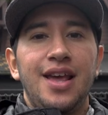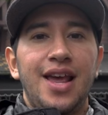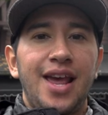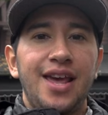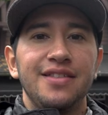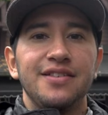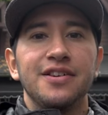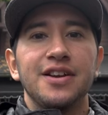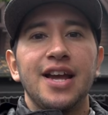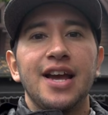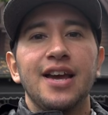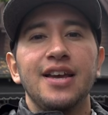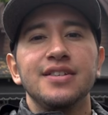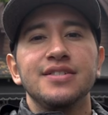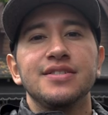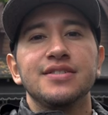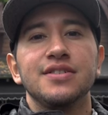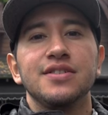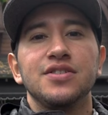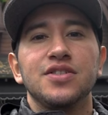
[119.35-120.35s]
Hey there
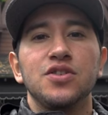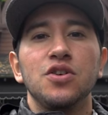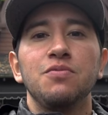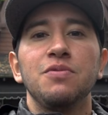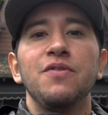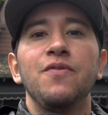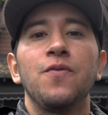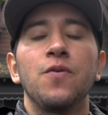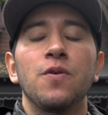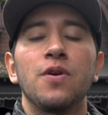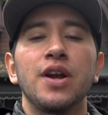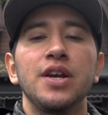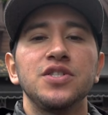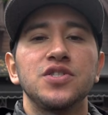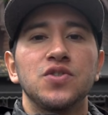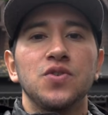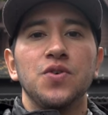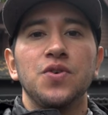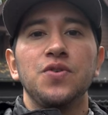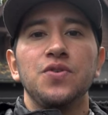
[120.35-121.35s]
guys, so before I
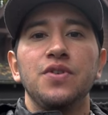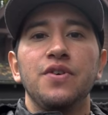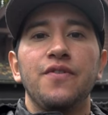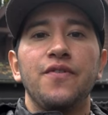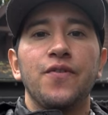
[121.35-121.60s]
show you the